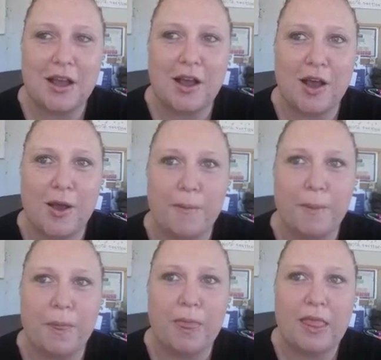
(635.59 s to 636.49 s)

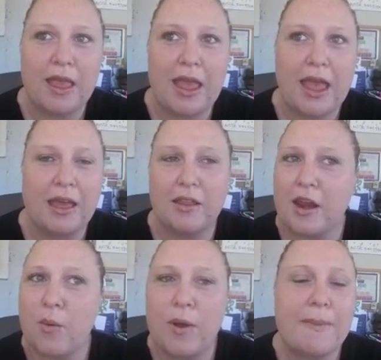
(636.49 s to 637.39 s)
And
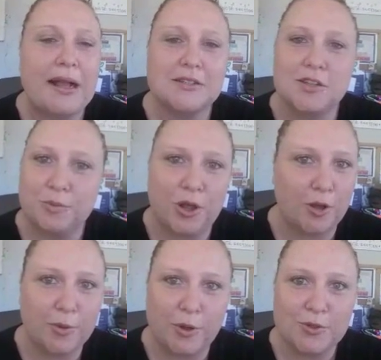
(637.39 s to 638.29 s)
then I went back to the
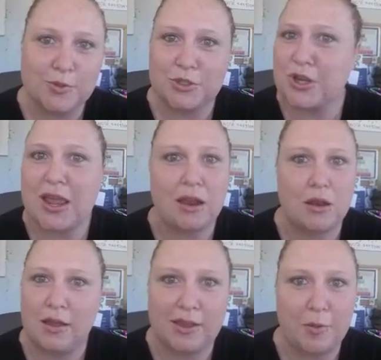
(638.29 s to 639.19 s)
blog post, which I
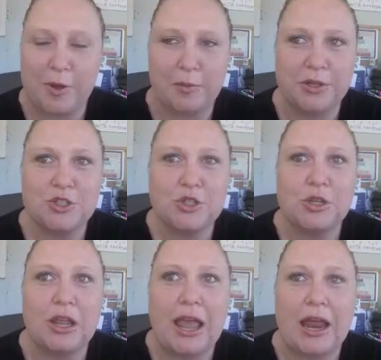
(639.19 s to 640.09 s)
had not yet published,